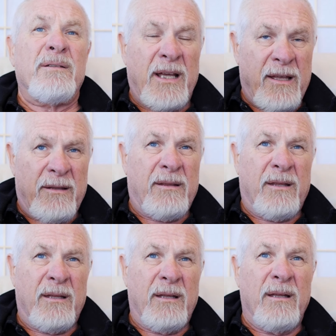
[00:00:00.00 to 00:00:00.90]
death,
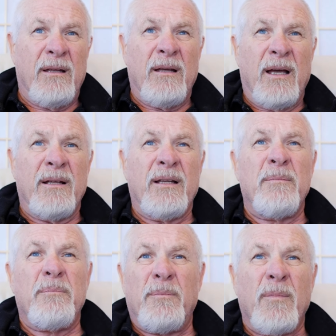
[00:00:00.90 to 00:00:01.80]
and
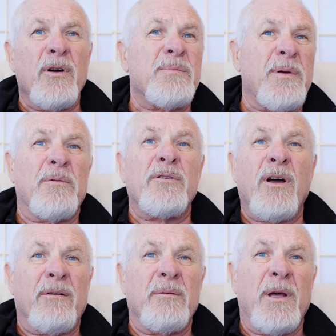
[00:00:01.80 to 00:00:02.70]
then most people
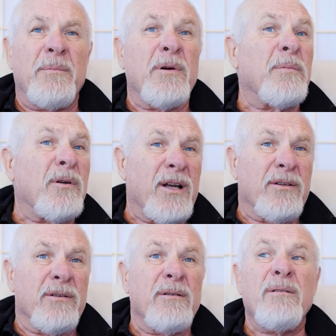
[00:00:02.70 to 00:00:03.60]
don't remember, but I
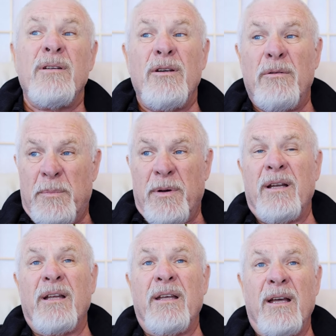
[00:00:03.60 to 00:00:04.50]
do. You
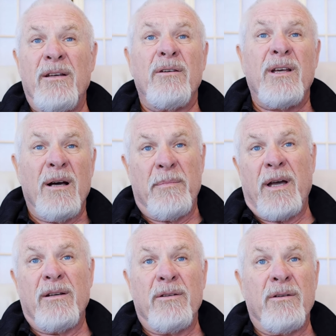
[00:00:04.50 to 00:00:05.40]
repeat again. You come
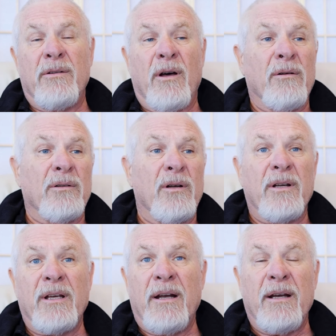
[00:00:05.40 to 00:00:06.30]
back and do the whole lot
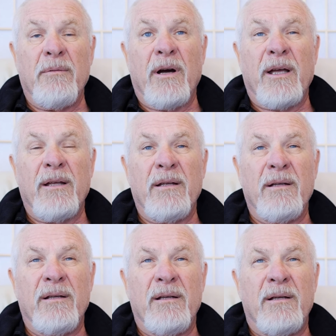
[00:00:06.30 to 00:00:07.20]
again anyway.
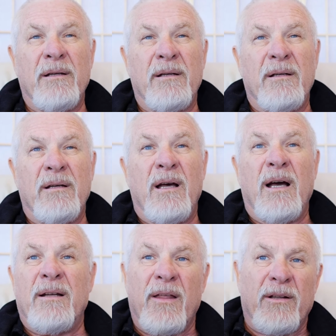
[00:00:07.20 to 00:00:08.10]

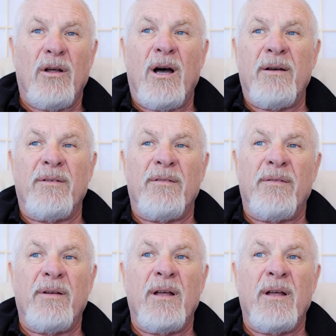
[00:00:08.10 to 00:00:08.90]
Another life of